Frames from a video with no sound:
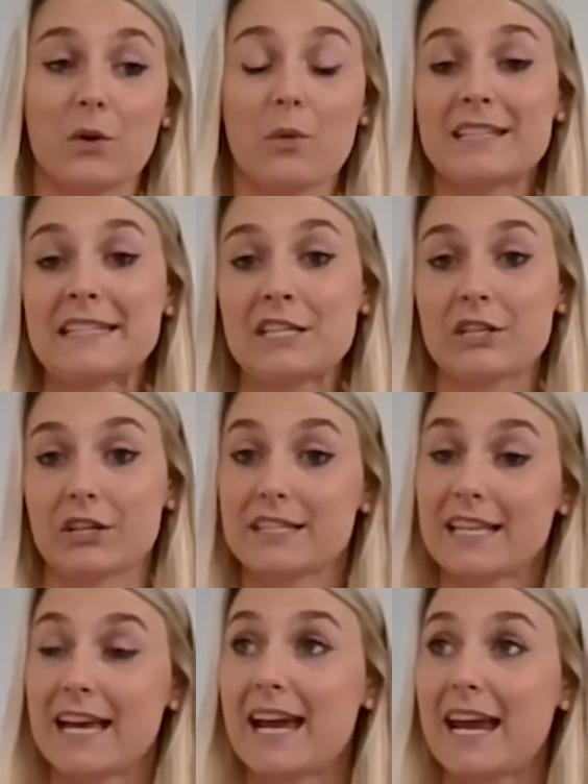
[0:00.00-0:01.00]
One teacher
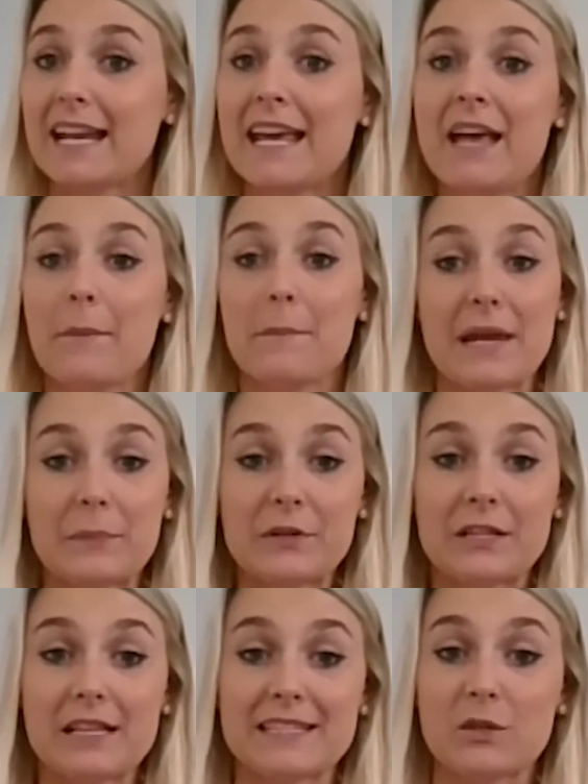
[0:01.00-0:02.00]
said,
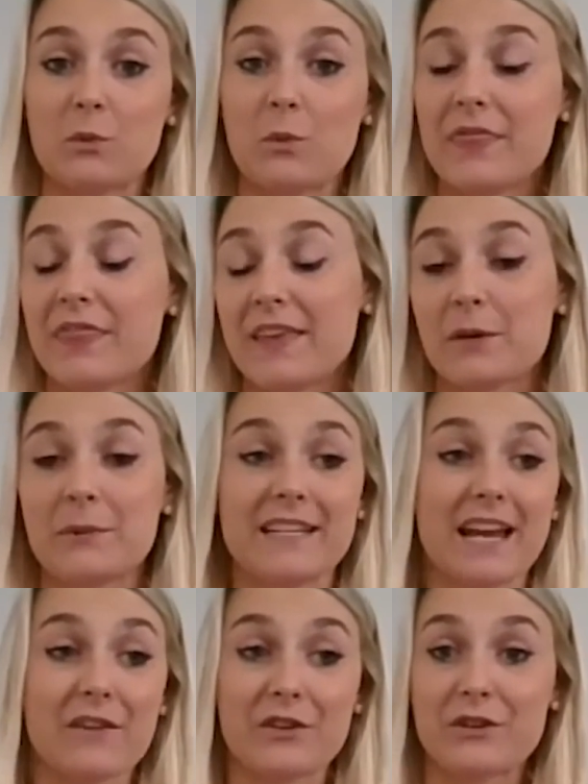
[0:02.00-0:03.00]
Maple is the one thing we
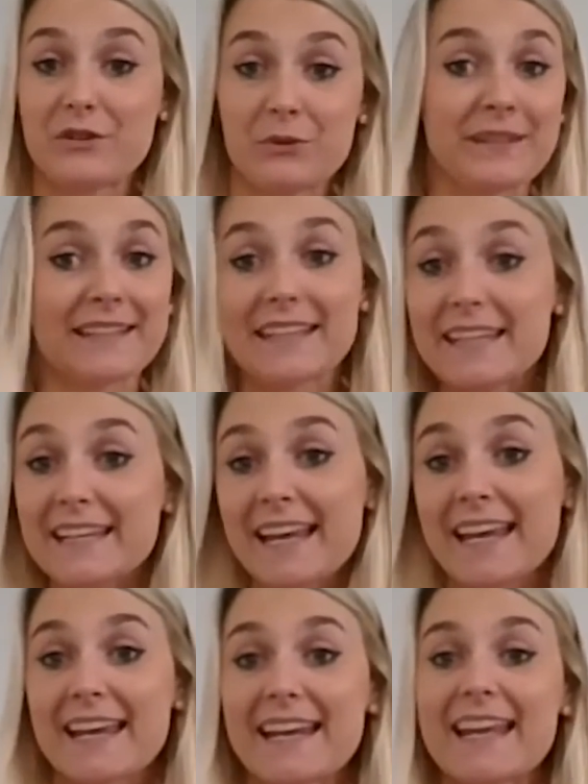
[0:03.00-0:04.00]
never knew we
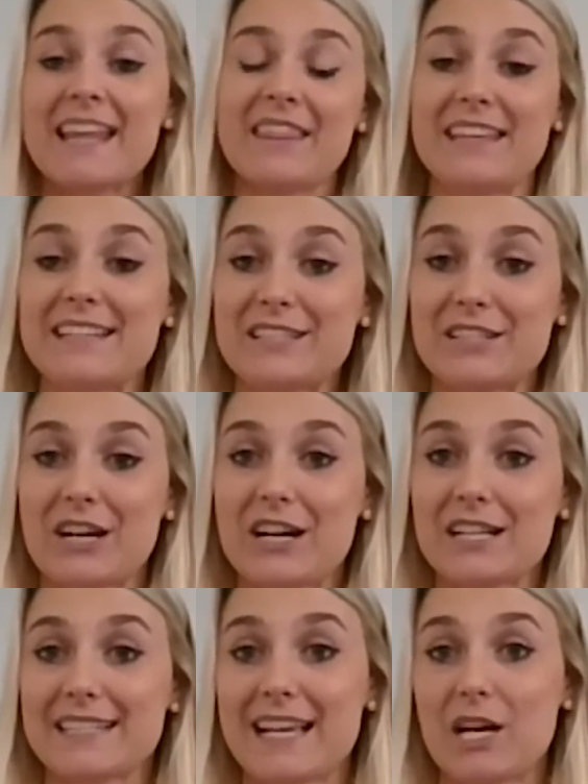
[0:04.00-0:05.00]
needed. These
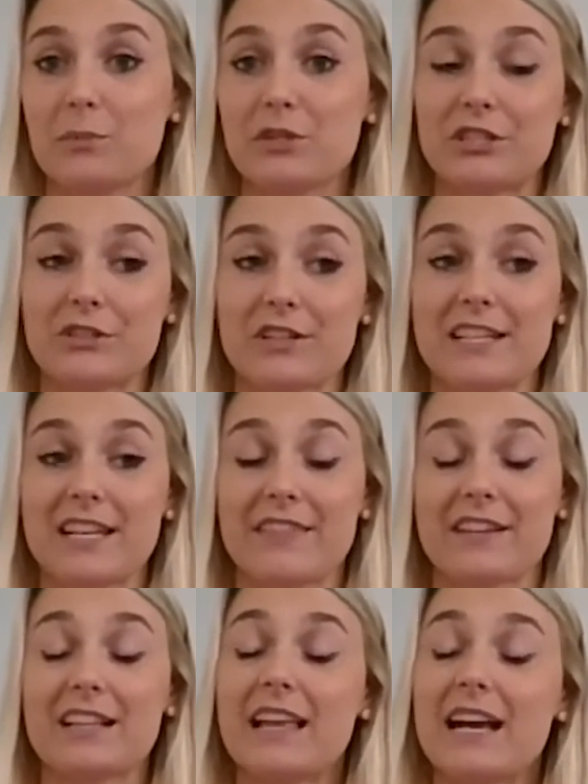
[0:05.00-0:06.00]
dogs help children in
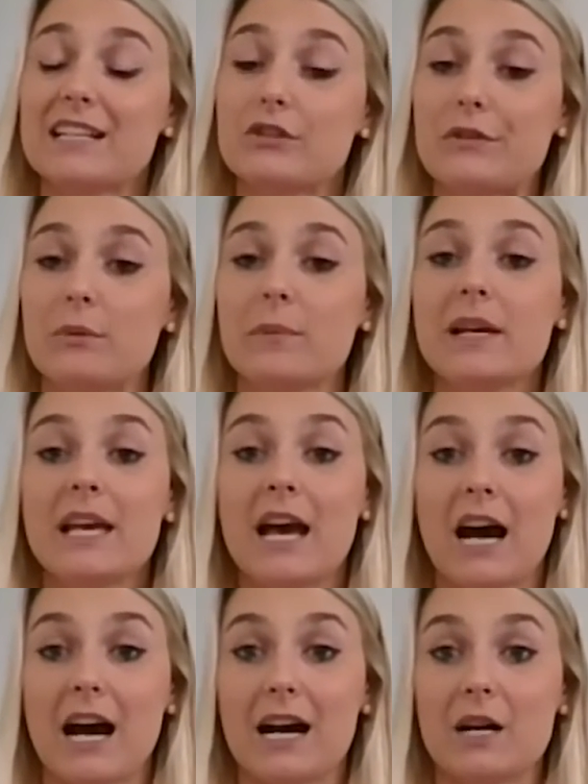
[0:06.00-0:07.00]
the classroom.
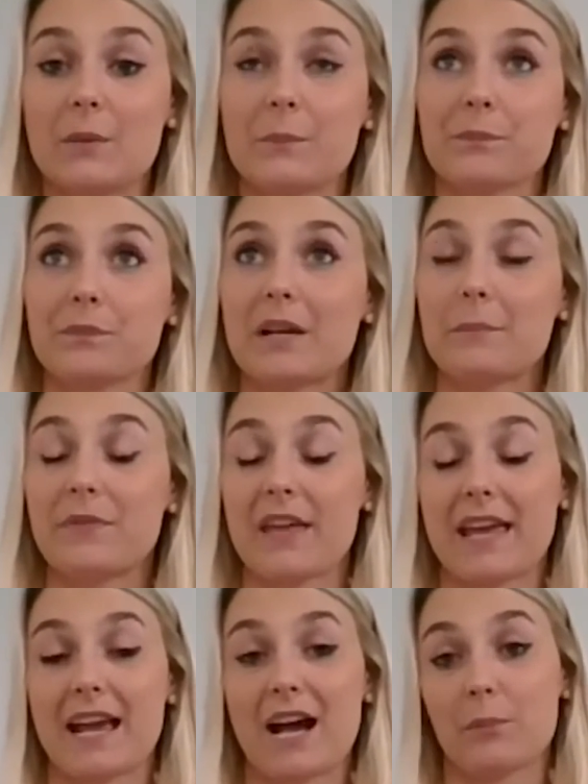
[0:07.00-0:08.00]

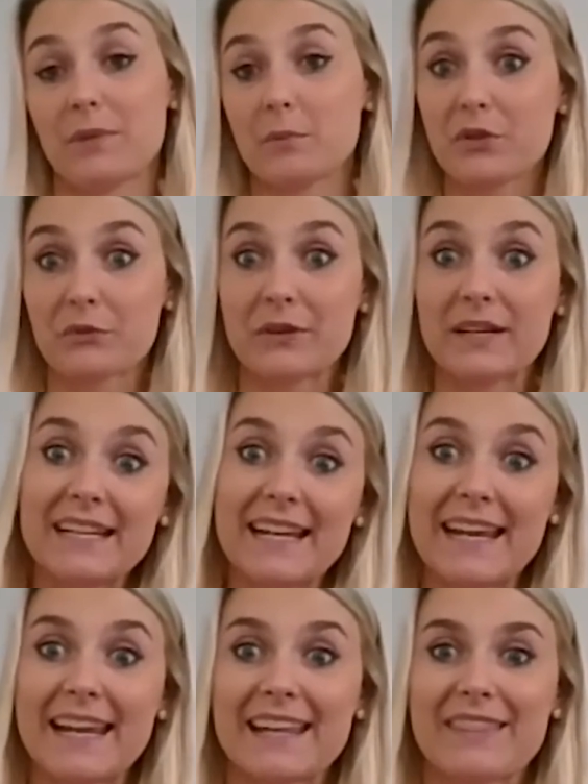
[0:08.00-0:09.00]
They help them with
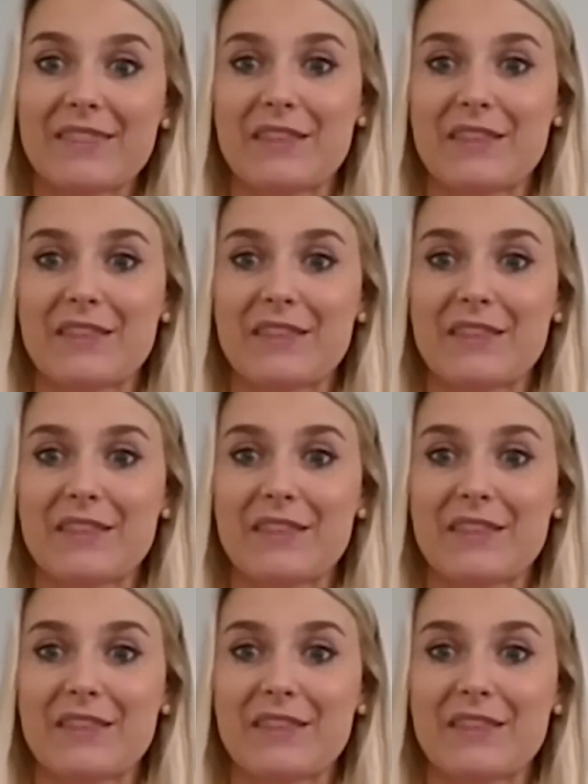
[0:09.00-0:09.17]
reading.